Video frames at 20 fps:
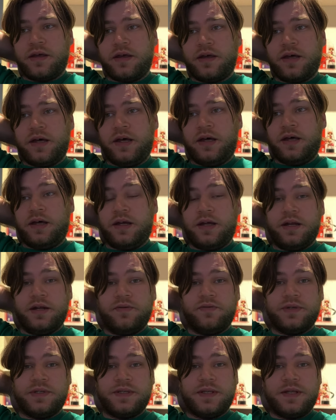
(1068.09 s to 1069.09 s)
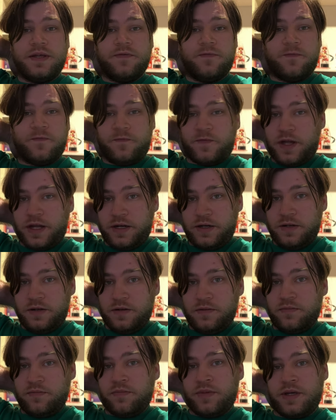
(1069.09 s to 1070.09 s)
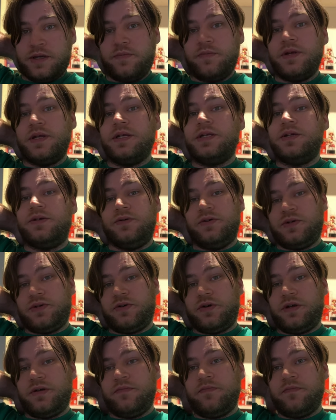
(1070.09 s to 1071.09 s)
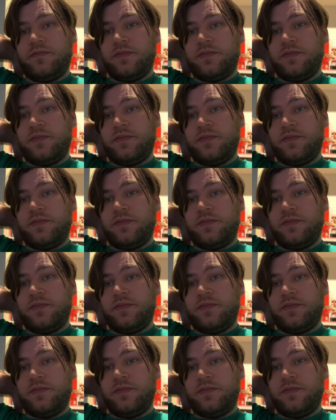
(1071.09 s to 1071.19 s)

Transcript: Uh, and it was the final Pikmin 2 stream.